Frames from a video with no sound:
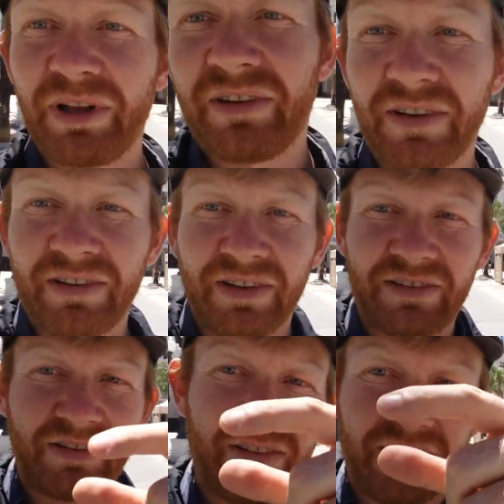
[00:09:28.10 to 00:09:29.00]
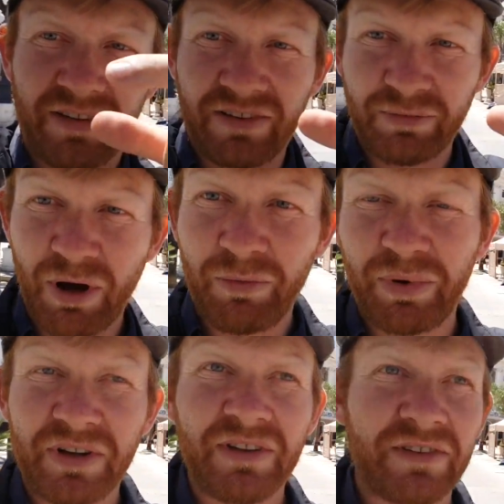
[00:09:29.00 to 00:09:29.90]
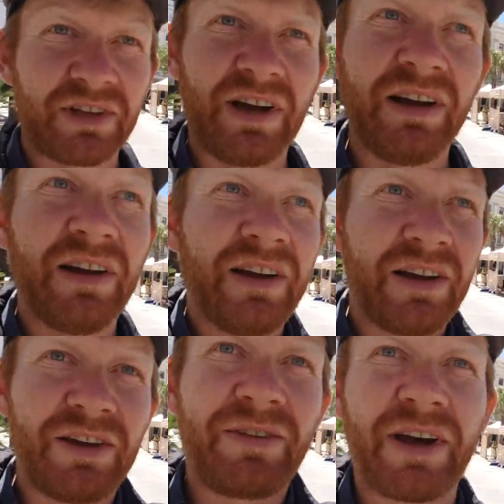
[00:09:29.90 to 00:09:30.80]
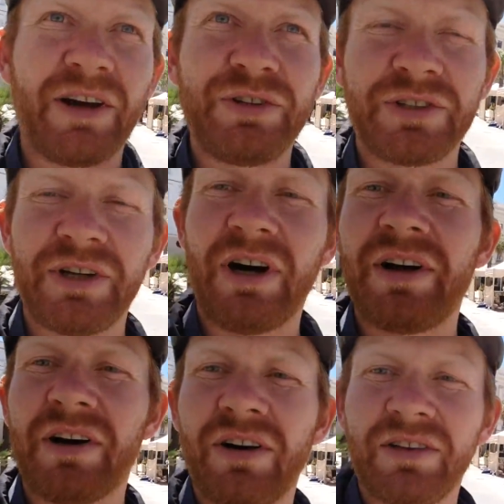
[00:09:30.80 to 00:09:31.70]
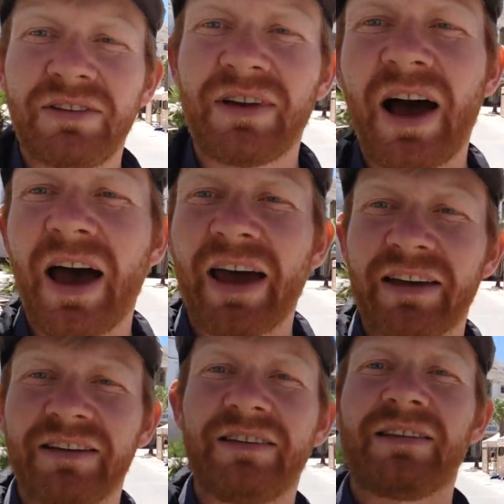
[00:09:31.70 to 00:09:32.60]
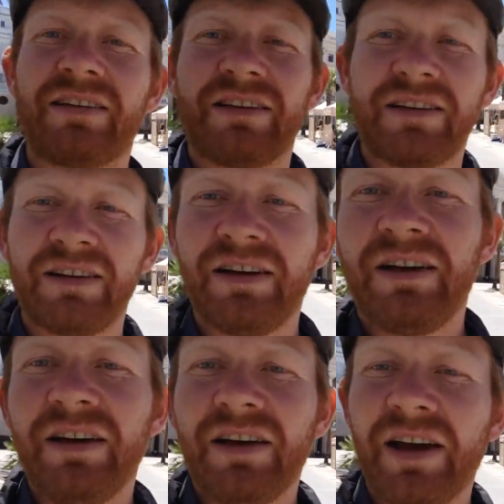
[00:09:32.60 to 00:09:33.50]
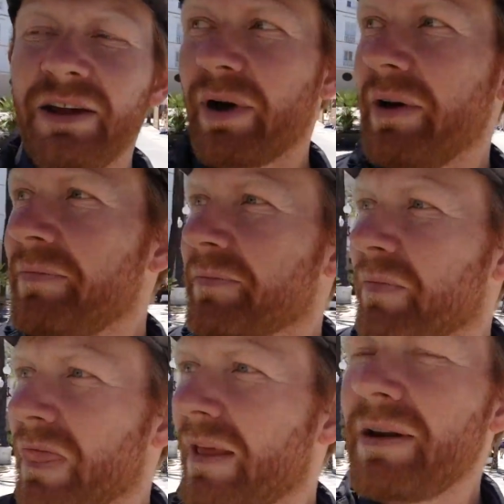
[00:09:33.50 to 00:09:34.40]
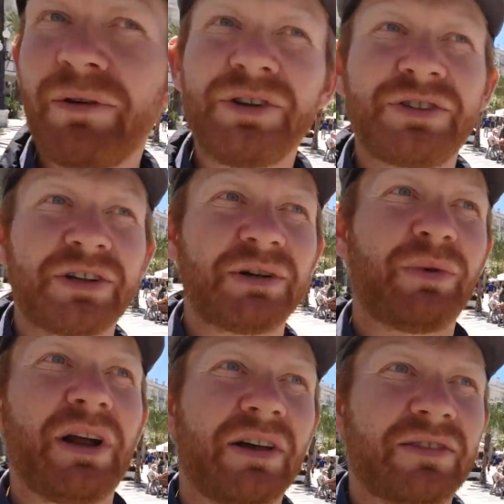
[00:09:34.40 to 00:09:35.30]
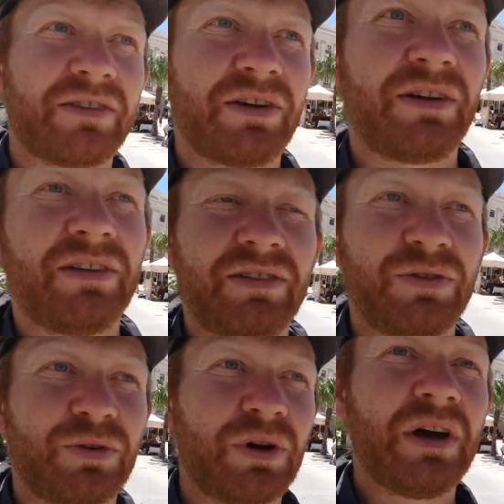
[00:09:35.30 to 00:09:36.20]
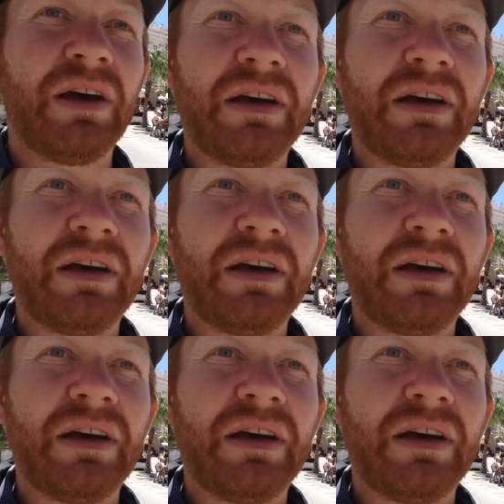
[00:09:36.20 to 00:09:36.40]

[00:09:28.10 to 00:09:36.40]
but since it's just a small peninsula, you've got ocean on all sides. Anyway, I'm not really sure what else there is to